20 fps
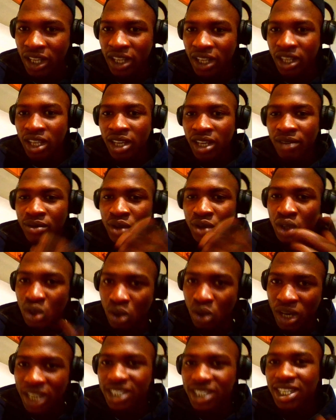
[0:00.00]
If the
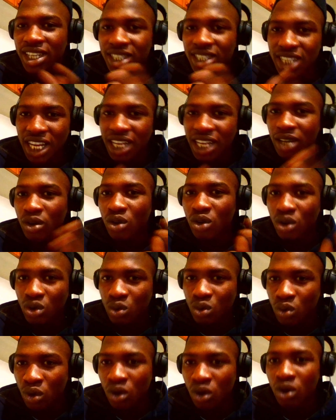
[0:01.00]
US and China go to
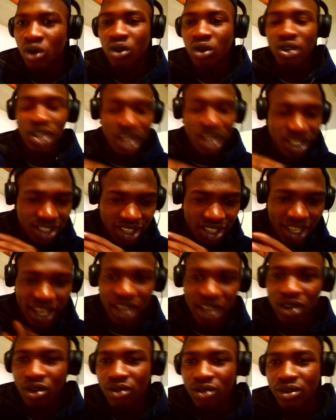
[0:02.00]
war, that's the end
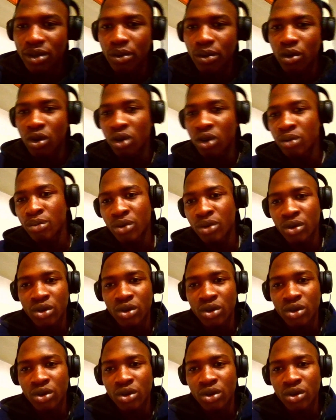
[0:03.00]
of the world, bro.